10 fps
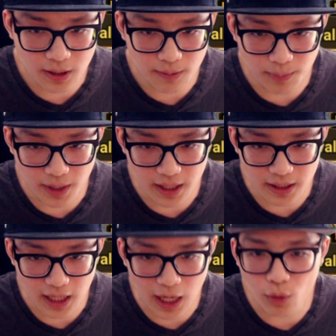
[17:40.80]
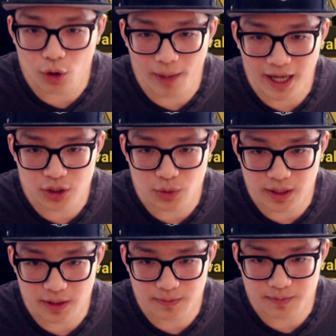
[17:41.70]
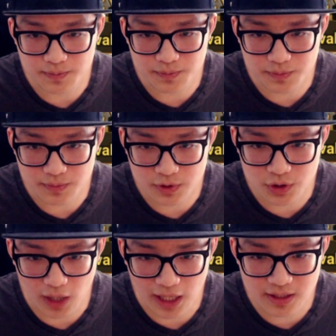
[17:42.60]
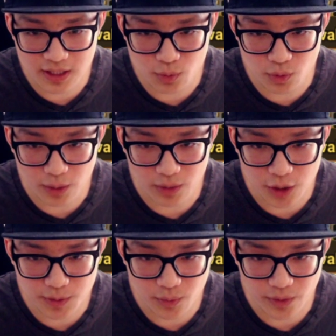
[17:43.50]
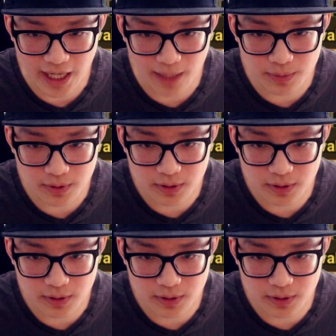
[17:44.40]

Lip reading: but I will go back to it. So this rune, I'll be 100% re-app.